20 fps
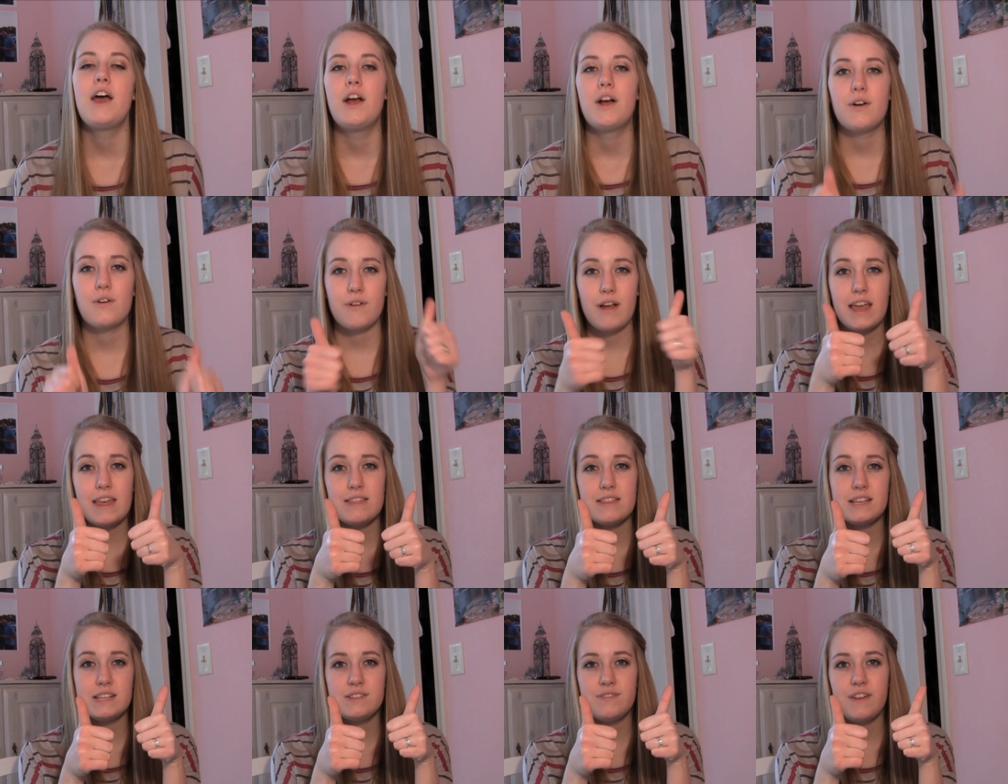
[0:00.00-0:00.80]
Rate
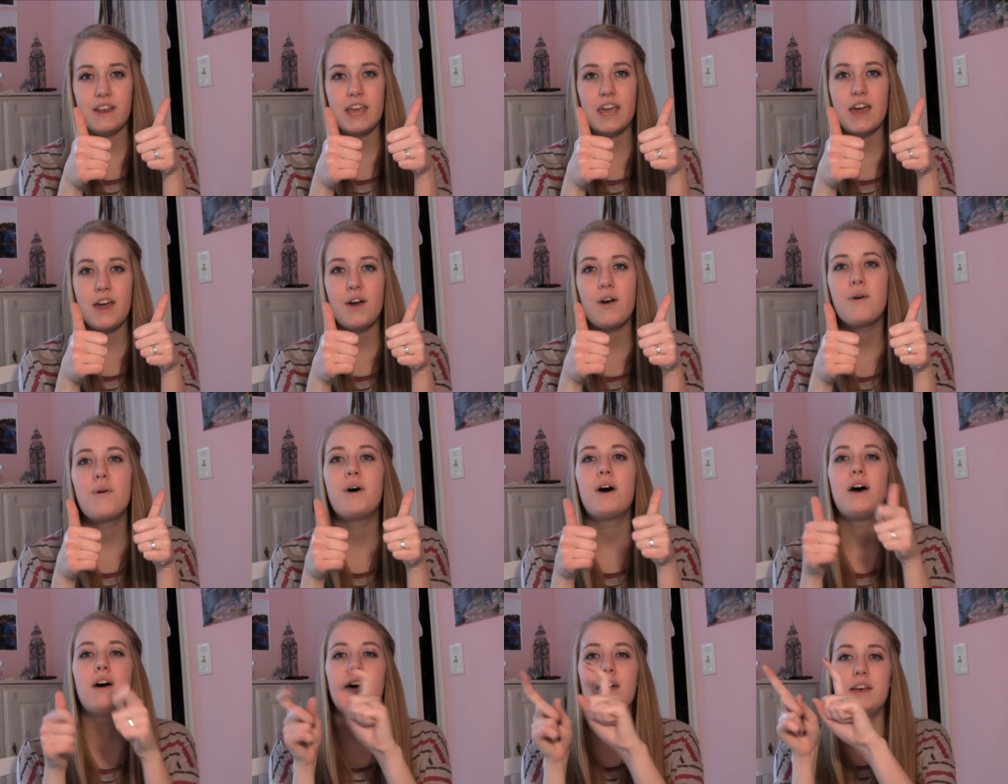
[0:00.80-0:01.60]
this
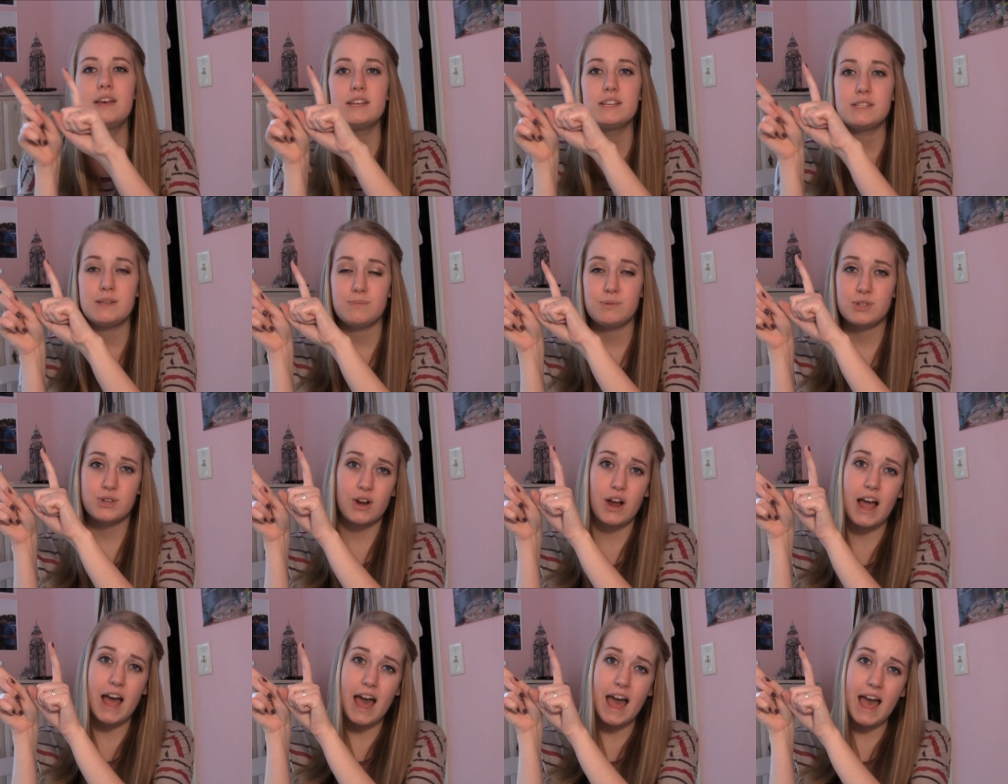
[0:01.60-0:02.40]
video,
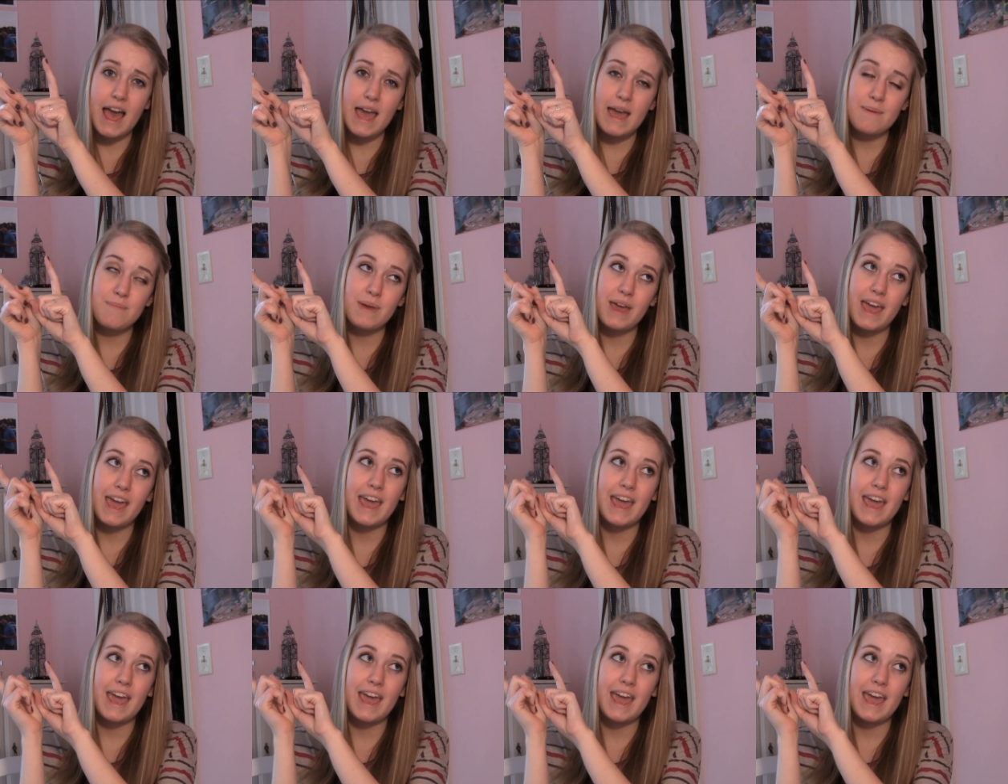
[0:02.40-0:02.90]
subscribe,